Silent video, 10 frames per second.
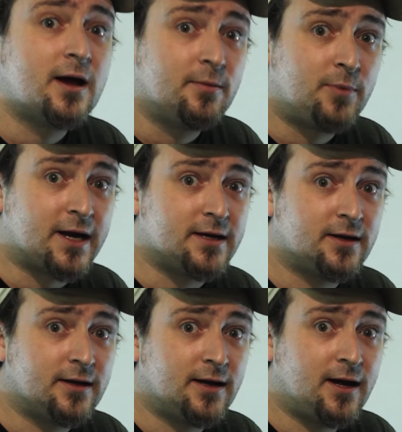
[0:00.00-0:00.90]
but
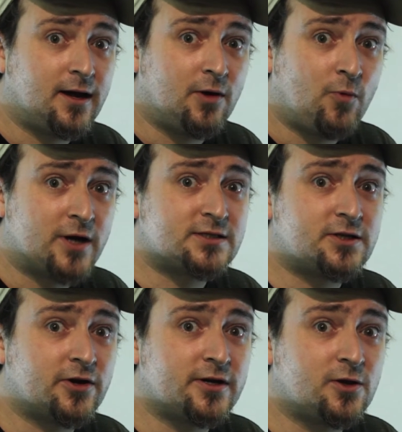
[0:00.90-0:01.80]
once
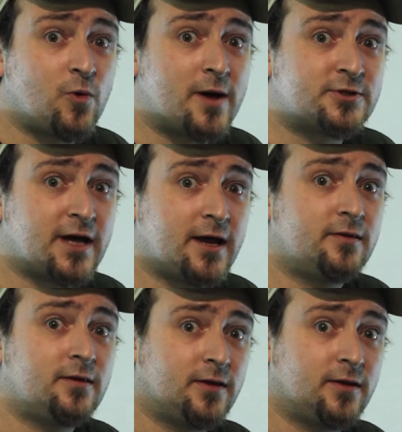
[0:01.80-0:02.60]
they're in your website,